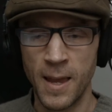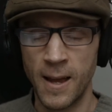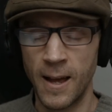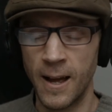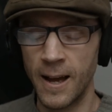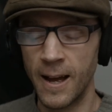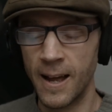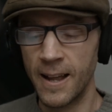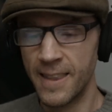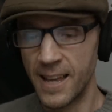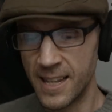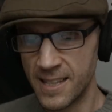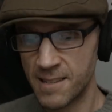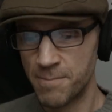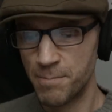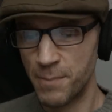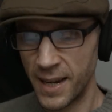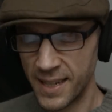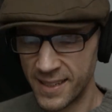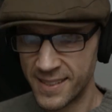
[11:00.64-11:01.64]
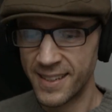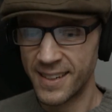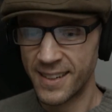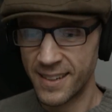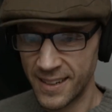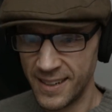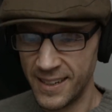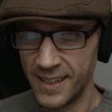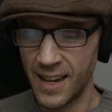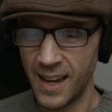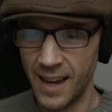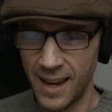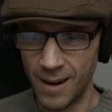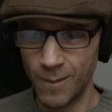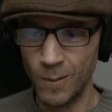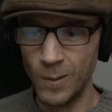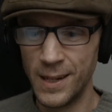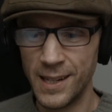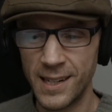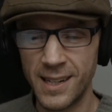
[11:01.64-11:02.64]
Uh, that's basically how
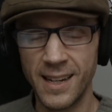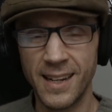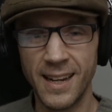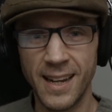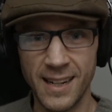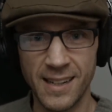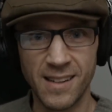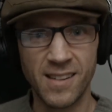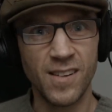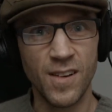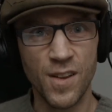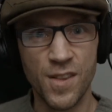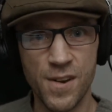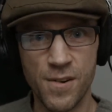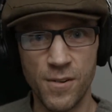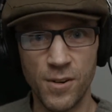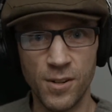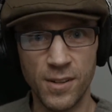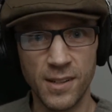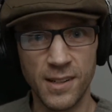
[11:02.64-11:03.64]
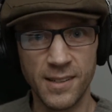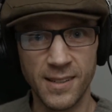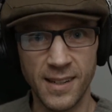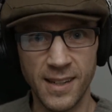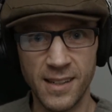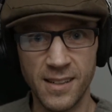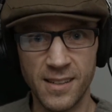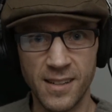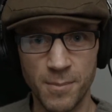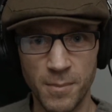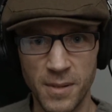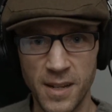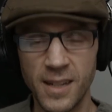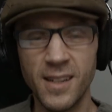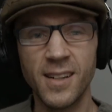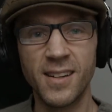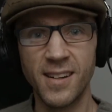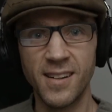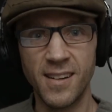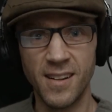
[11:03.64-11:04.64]
we connect through this inter
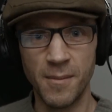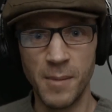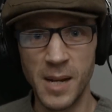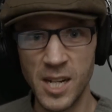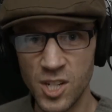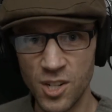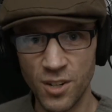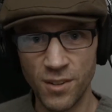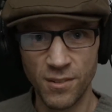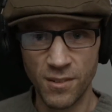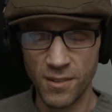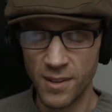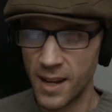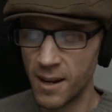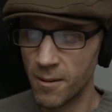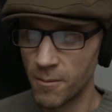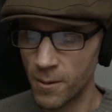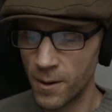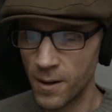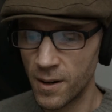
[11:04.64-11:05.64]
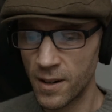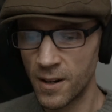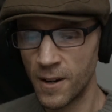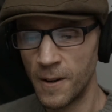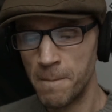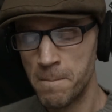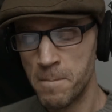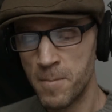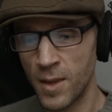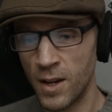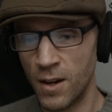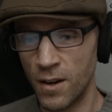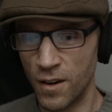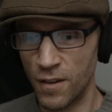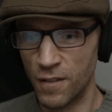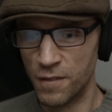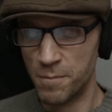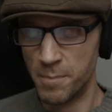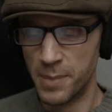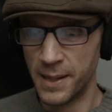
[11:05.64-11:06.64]
interdimensional network
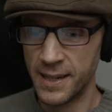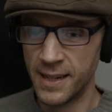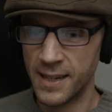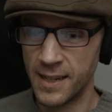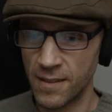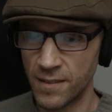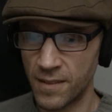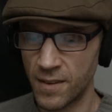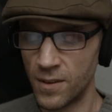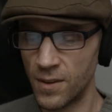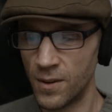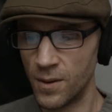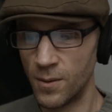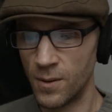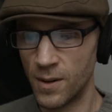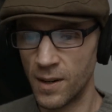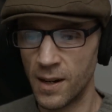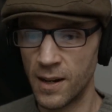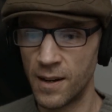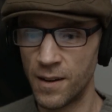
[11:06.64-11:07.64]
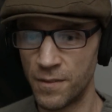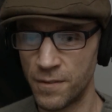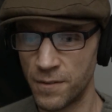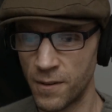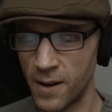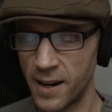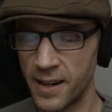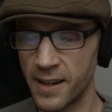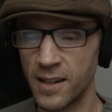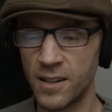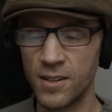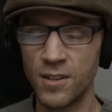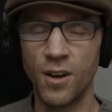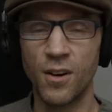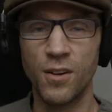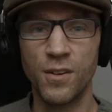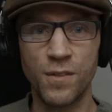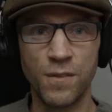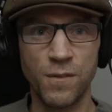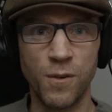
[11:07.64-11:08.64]
of beings who are fighting
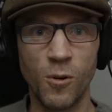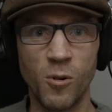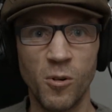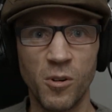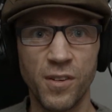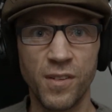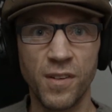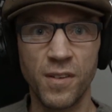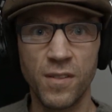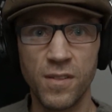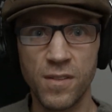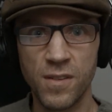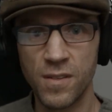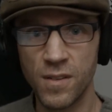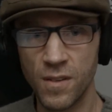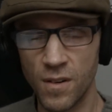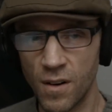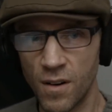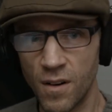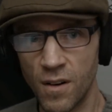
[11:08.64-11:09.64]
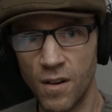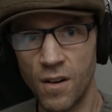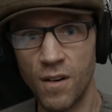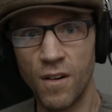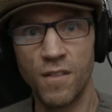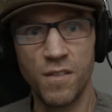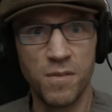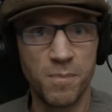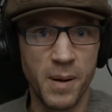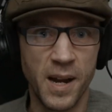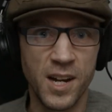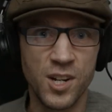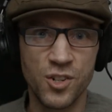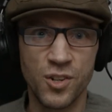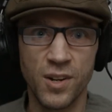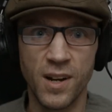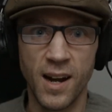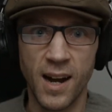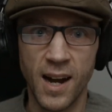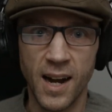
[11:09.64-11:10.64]
those forces of
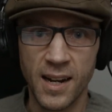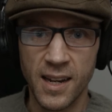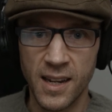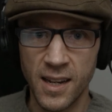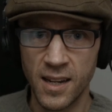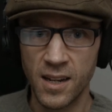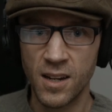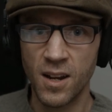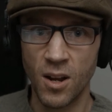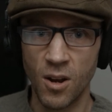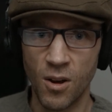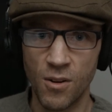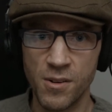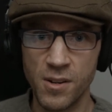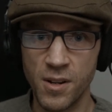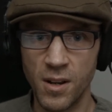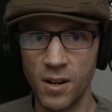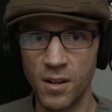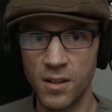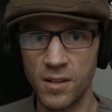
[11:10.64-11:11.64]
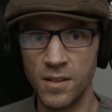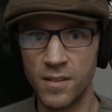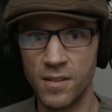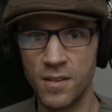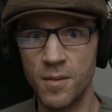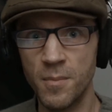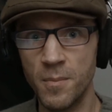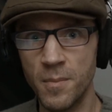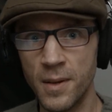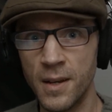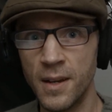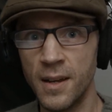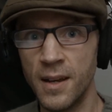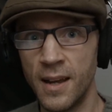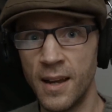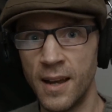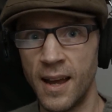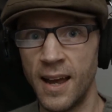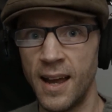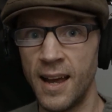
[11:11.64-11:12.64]
patriarchy, colonialism,
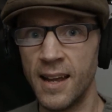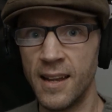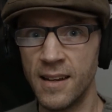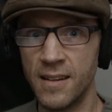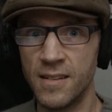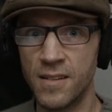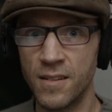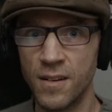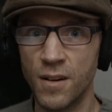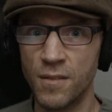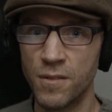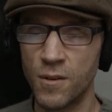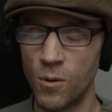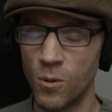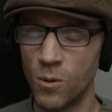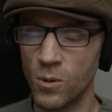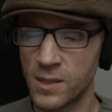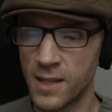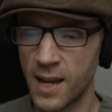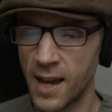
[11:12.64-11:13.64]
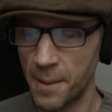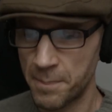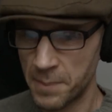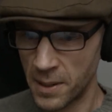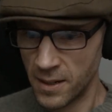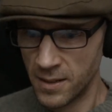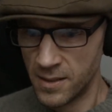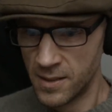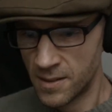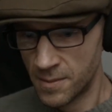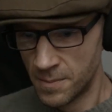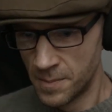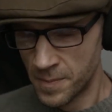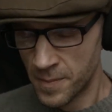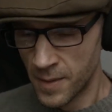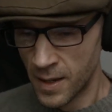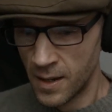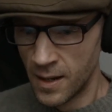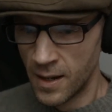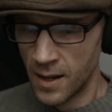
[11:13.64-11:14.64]
and of course capitalism.
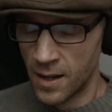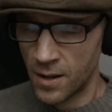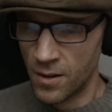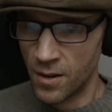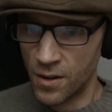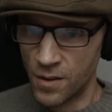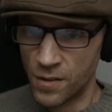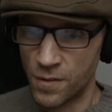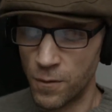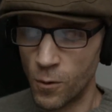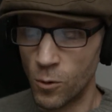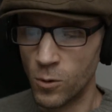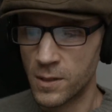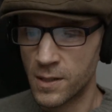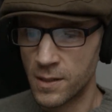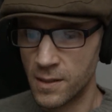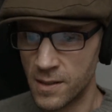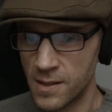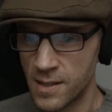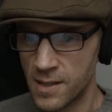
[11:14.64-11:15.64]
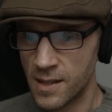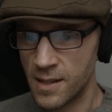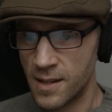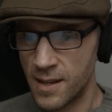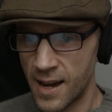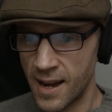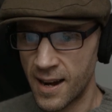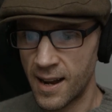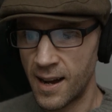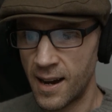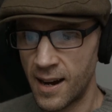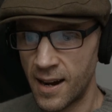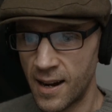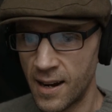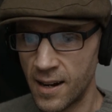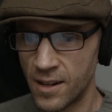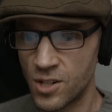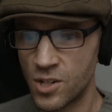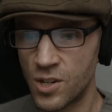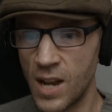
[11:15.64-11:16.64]
Those forces that
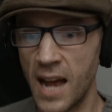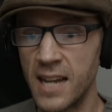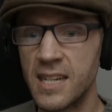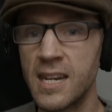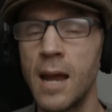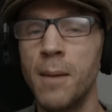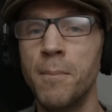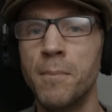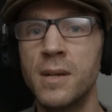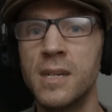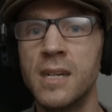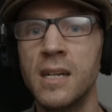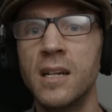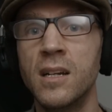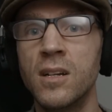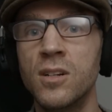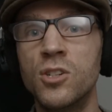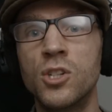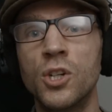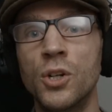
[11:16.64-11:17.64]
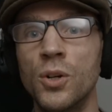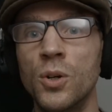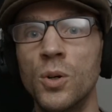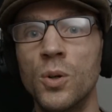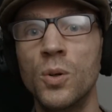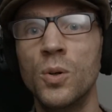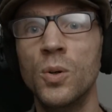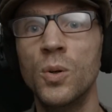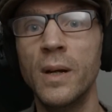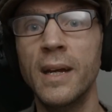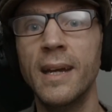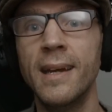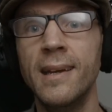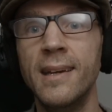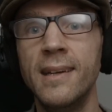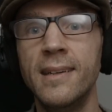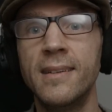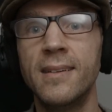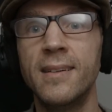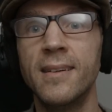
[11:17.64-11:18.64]
are attempting to
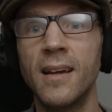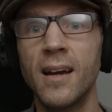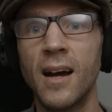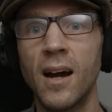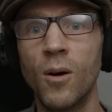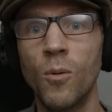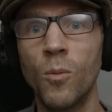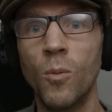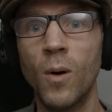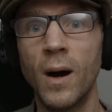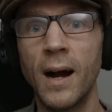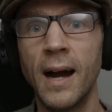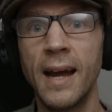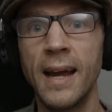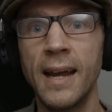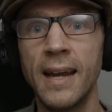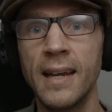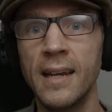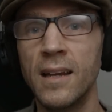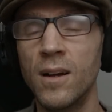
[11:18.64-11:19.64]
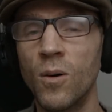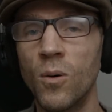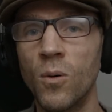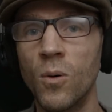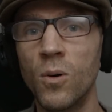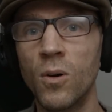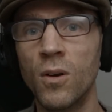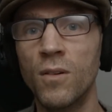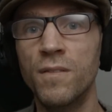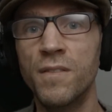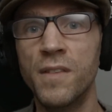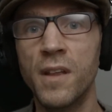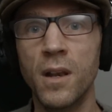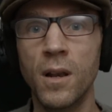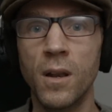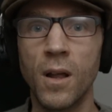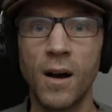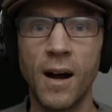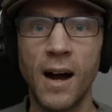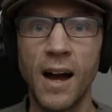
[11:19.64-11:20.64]
eat away all of the
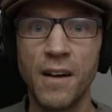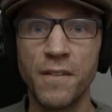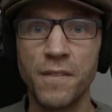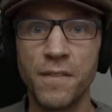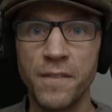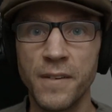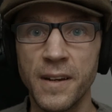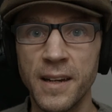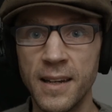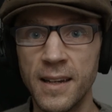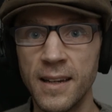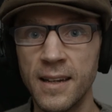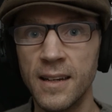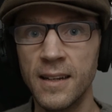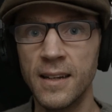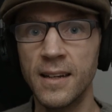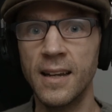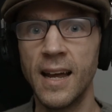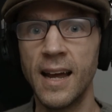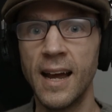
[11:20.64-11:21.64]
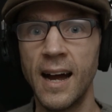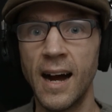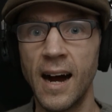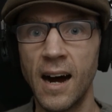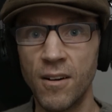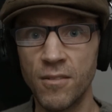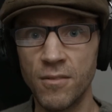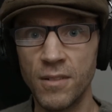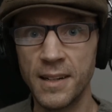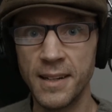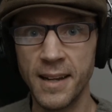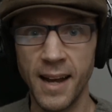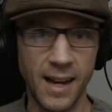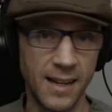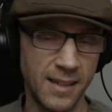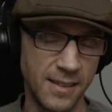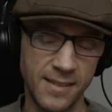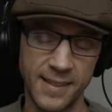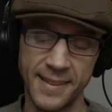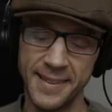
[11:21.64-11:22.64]
life in our
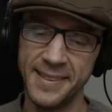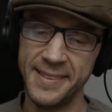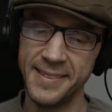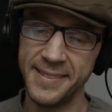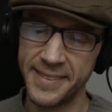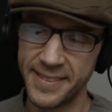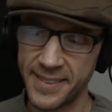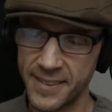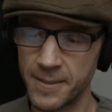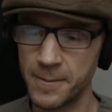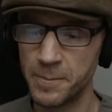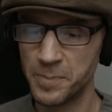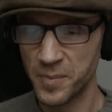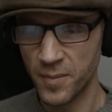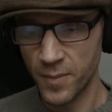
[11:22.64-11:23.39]
realities.